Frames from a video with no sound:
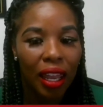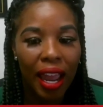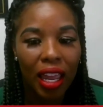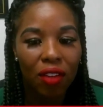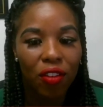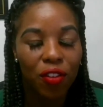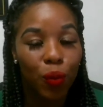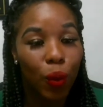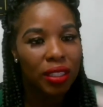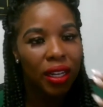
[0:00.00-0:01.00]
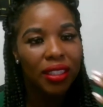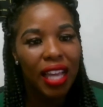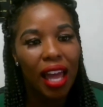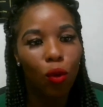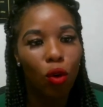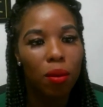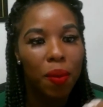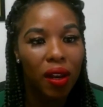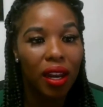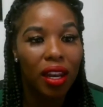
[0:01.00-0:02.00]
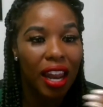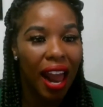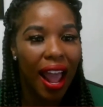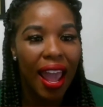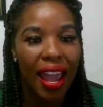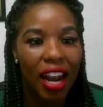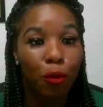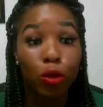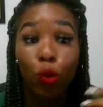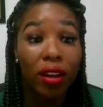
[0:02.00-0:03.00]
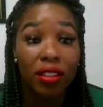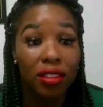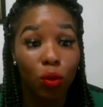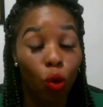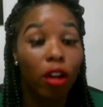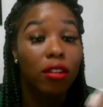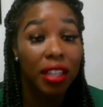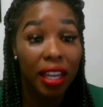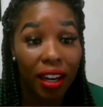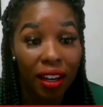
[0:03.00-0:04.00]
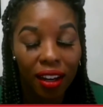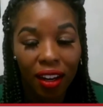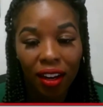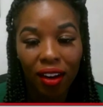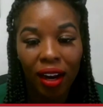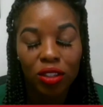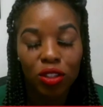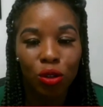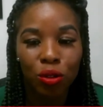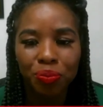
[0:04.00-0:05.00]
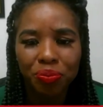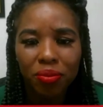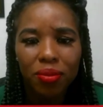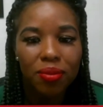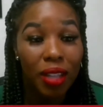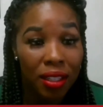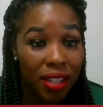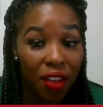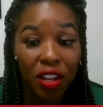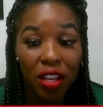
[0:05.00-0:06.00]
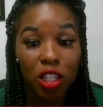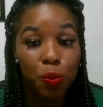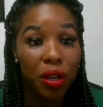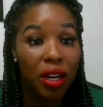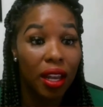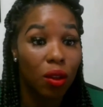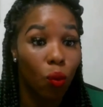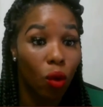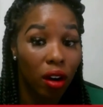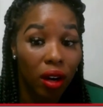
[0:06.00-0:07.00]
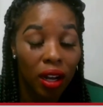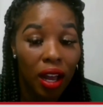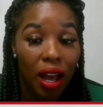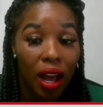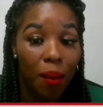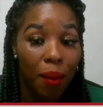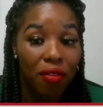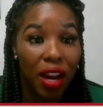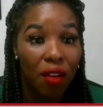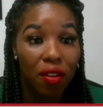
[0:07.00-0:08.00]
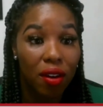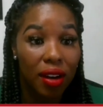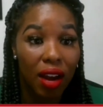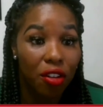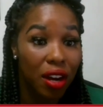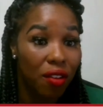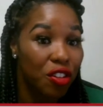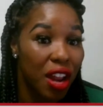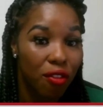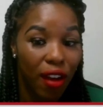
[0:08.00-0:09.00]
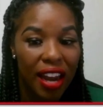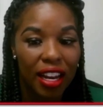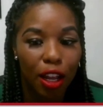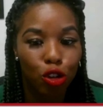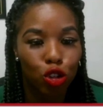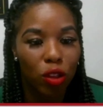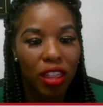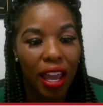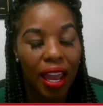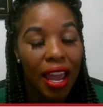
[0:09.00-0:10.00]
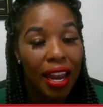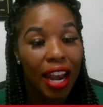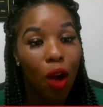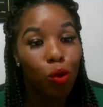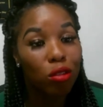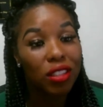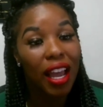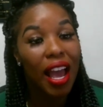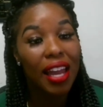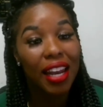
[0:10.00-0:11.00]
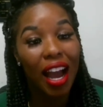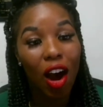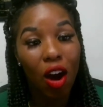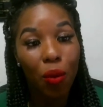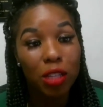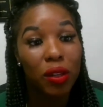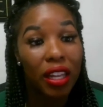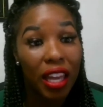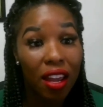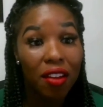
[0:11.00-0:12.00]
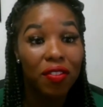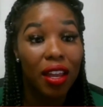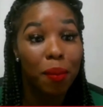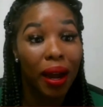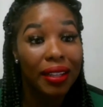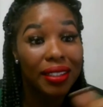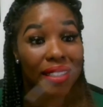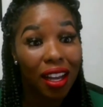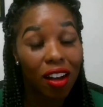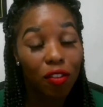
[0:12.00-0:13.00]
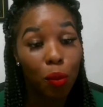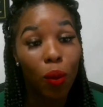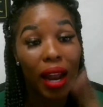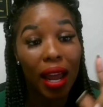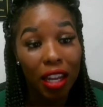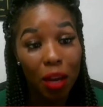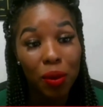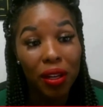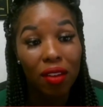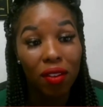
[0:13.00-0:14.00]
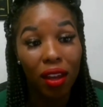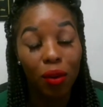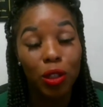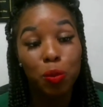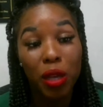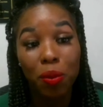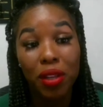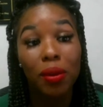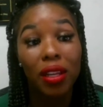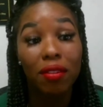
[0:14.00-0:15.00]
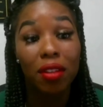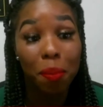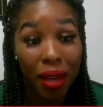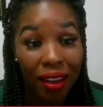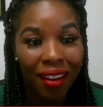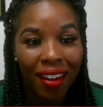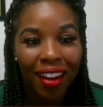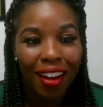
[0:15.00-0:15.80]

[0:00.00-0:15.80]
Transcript: Like if, if it wasn't a talent or ability that I had, I was willing to work to get it. Right. So definitely just putting in the work, um, I've never, never, never, never had an issue with that. Now, I will say I had not always believed in myself, but what I did believe in was people that believed in me.